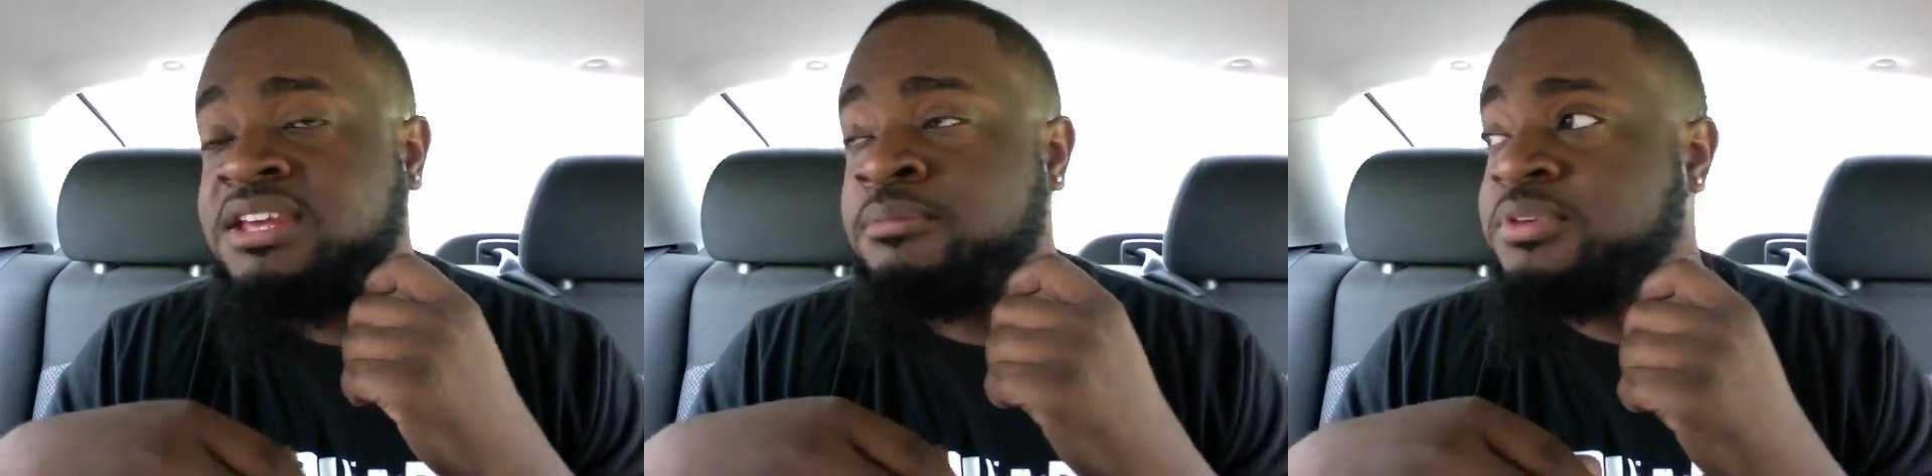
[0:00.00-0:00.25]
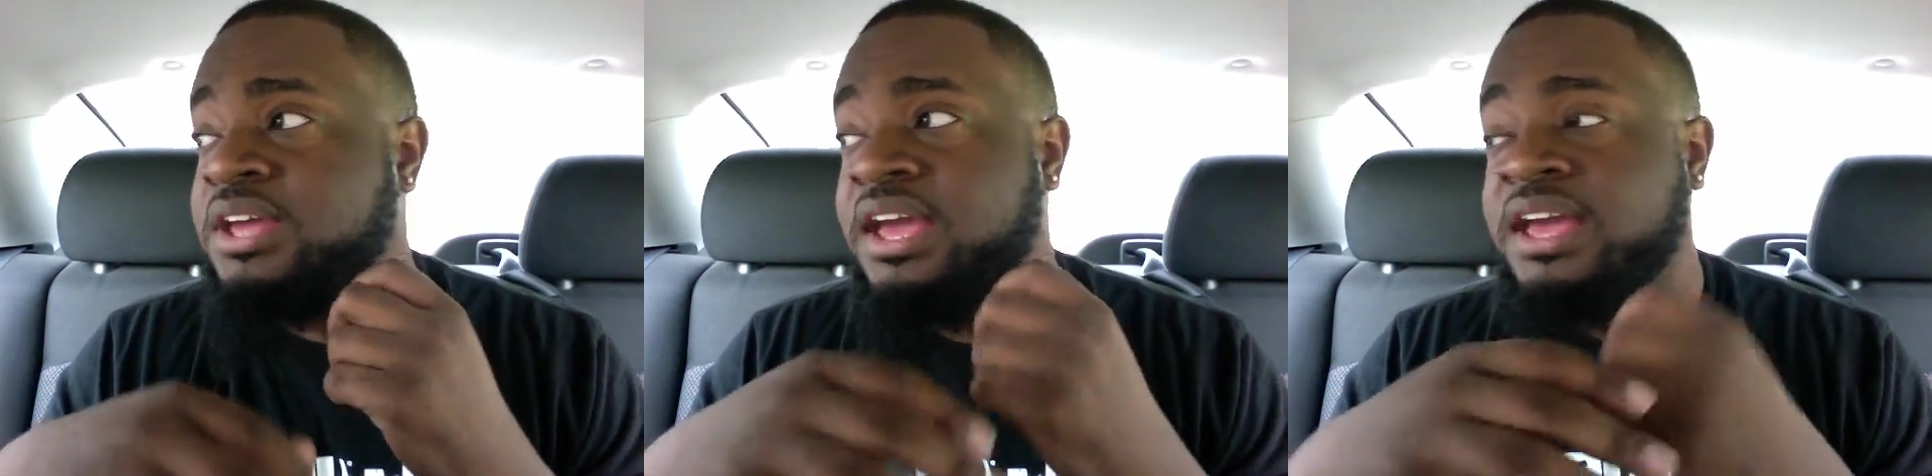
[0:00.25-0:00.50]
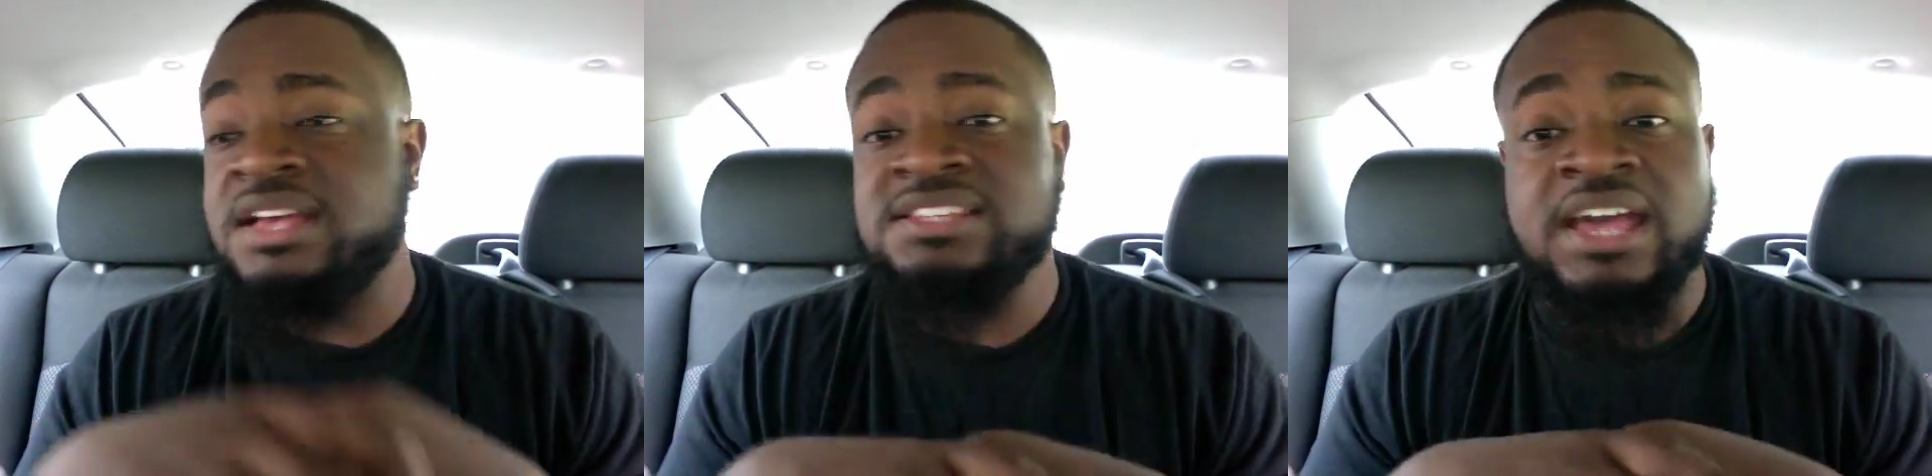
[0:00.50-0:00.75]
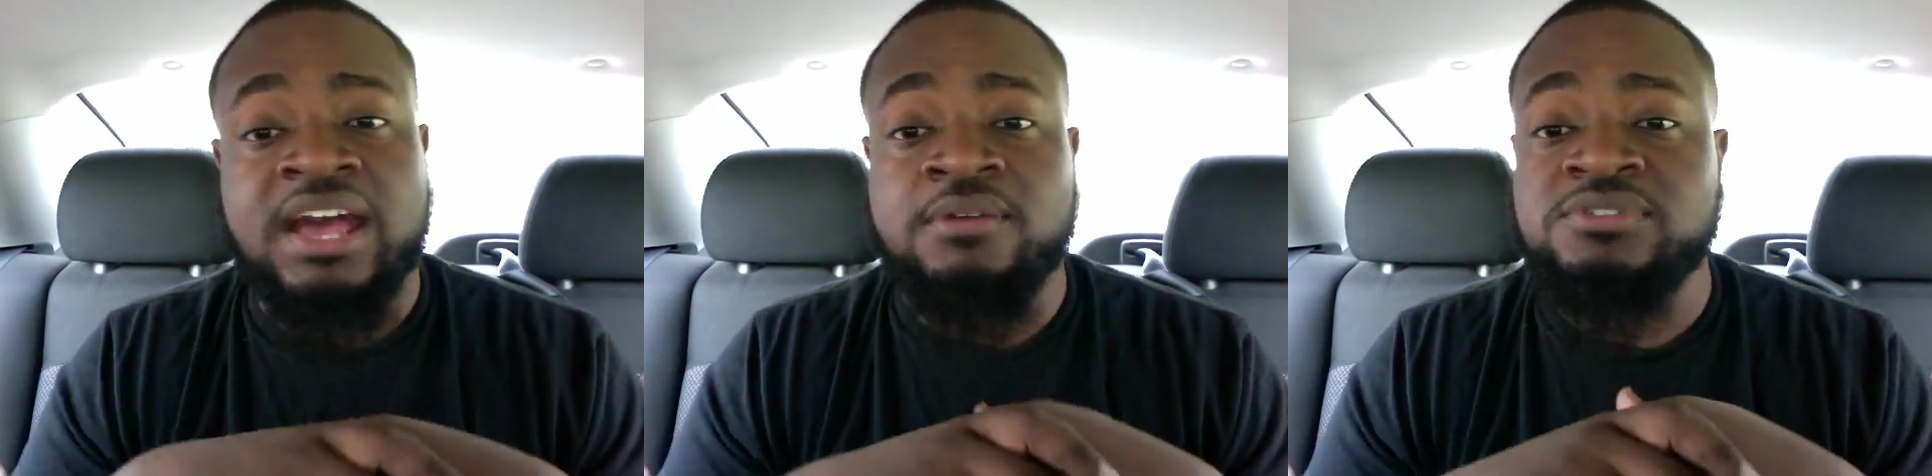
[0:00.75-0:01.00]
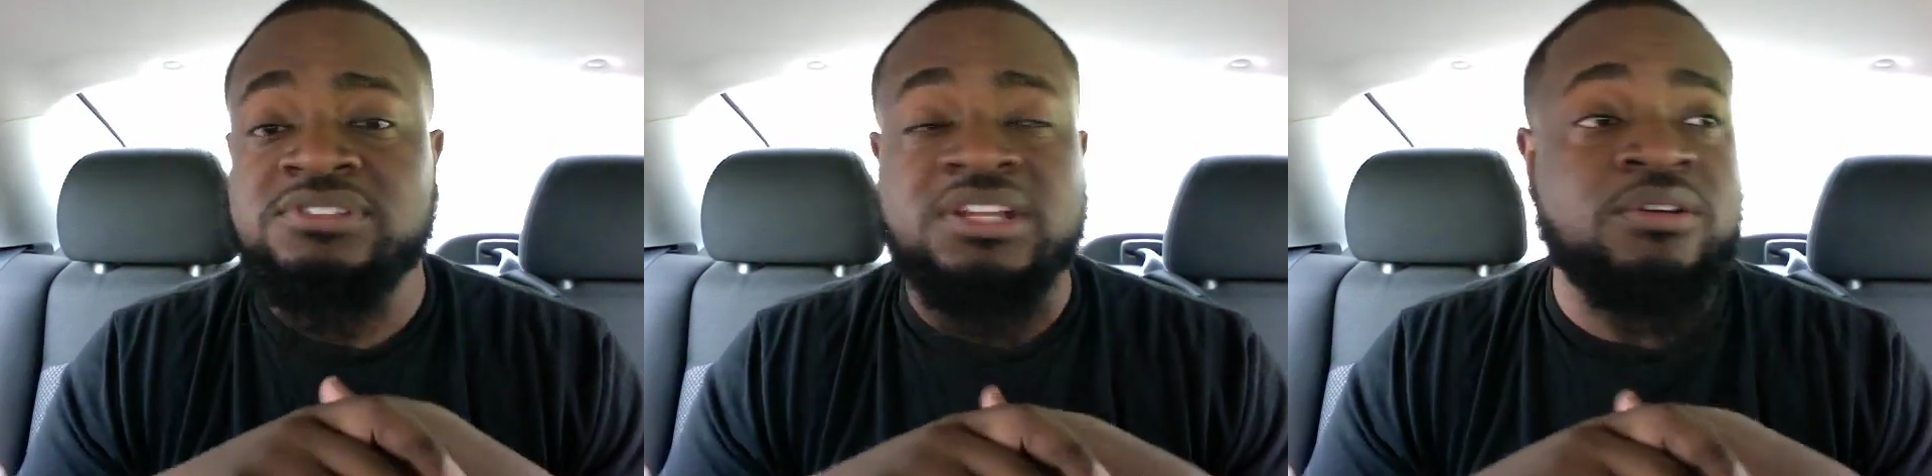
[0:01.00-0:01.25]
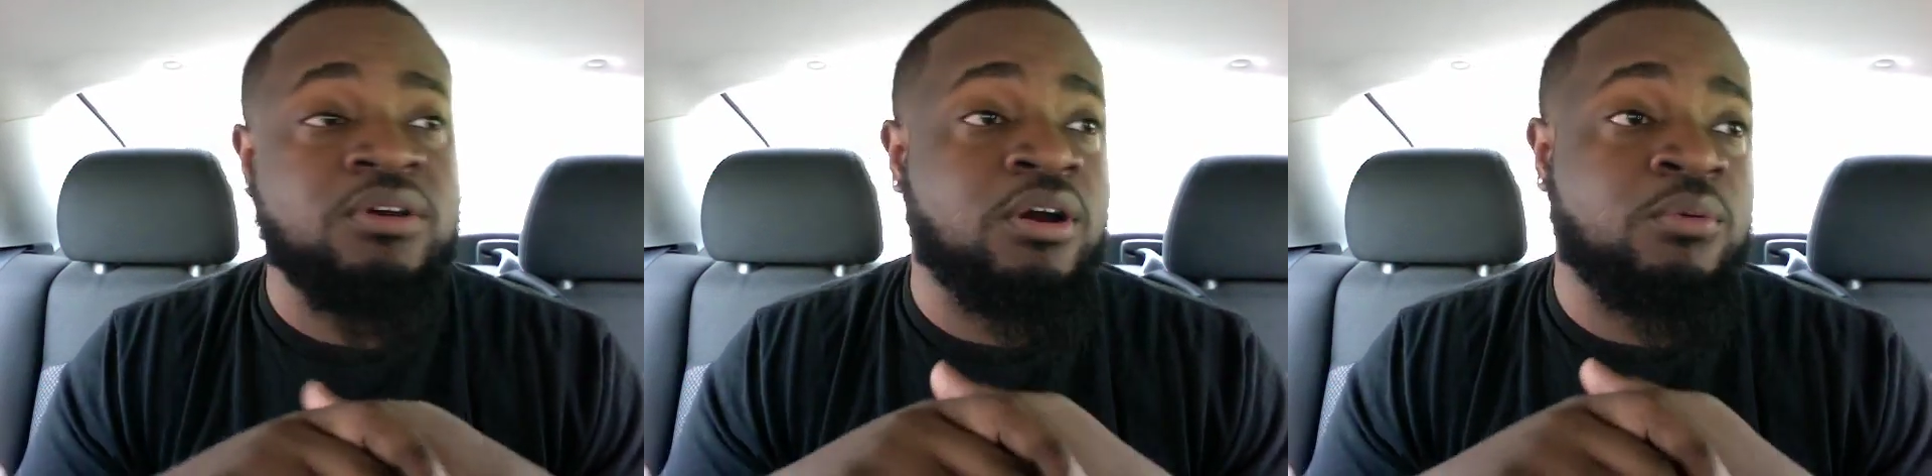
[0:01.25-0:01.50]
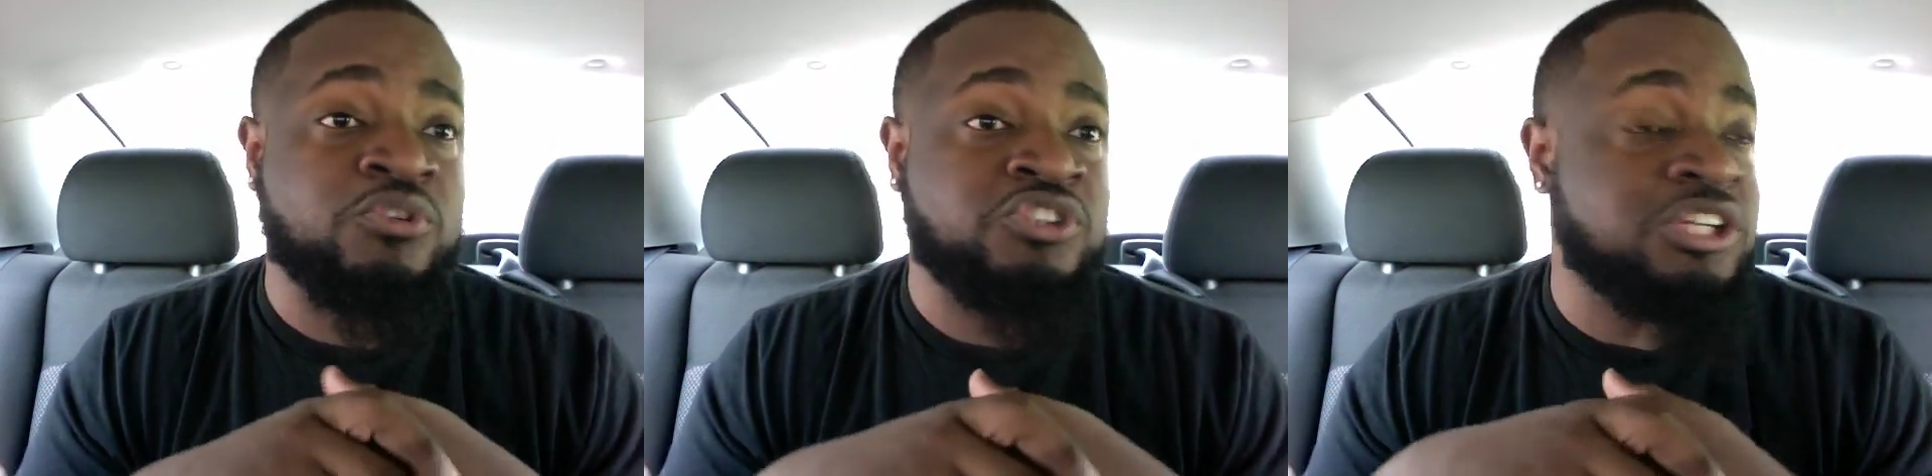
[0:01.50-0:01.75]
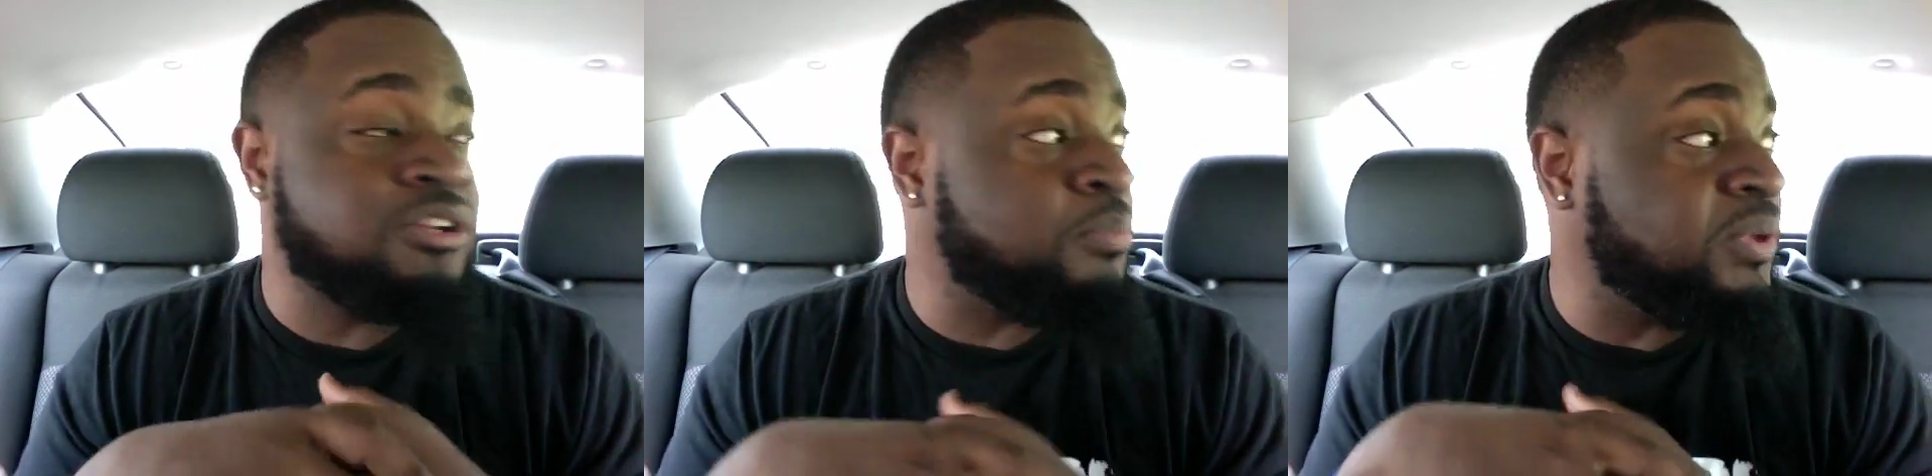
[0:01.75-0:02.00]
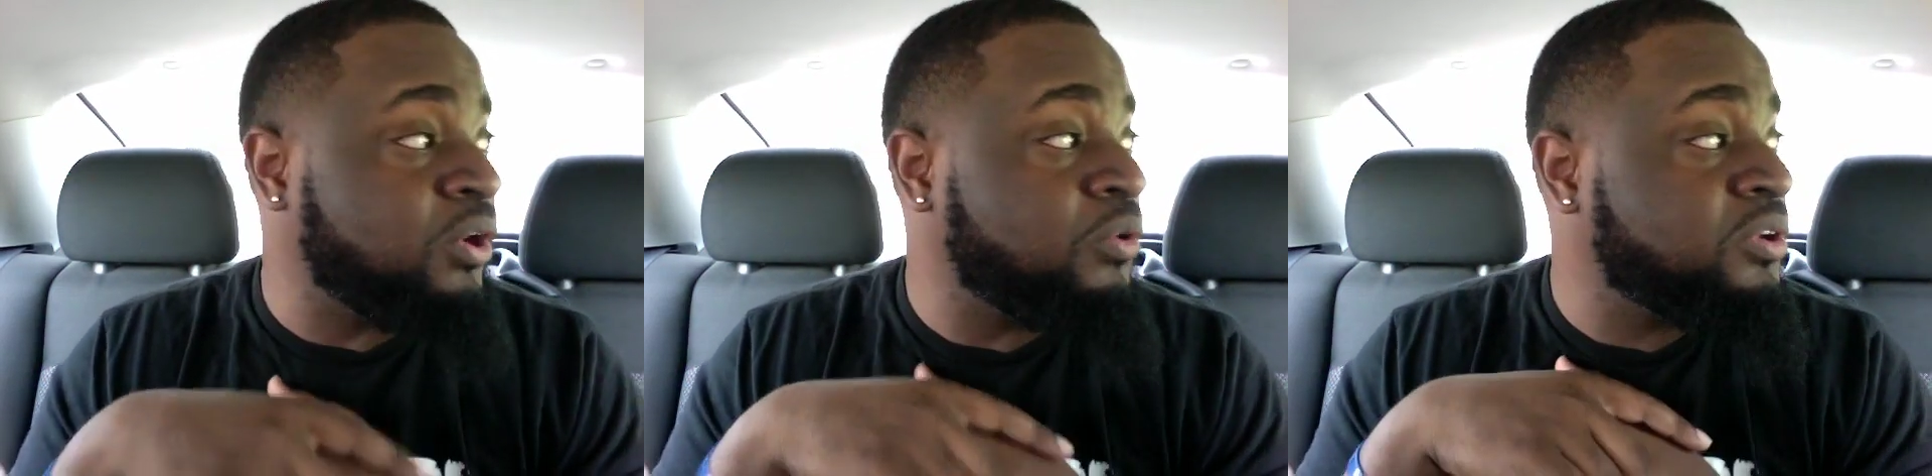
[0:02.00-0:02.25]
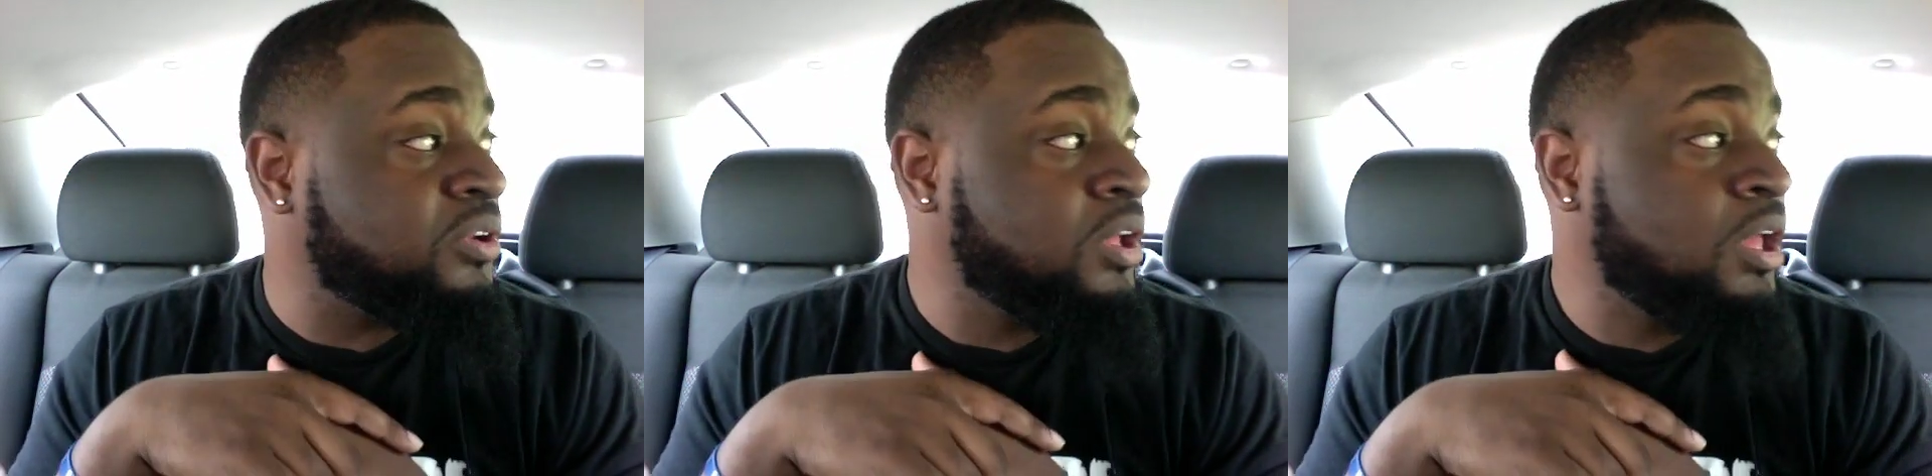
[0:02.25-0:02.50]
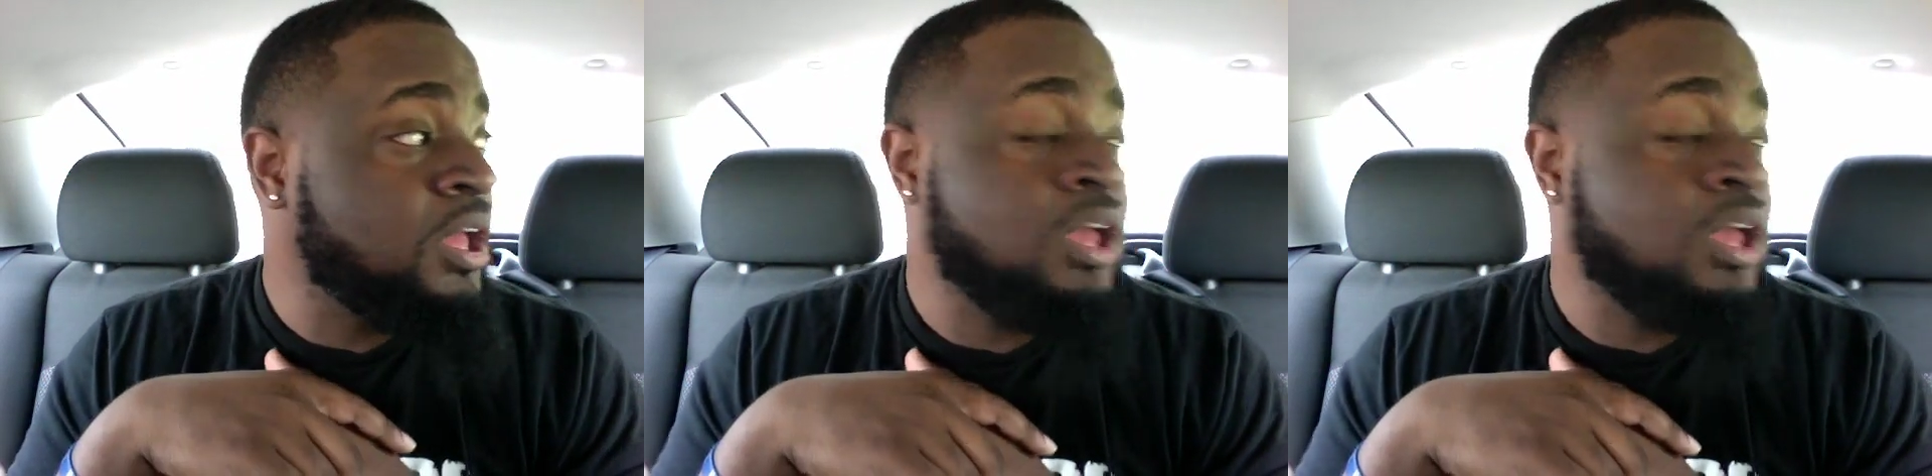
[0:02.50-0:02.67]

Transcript: empty ass house that um, Rasheeda building.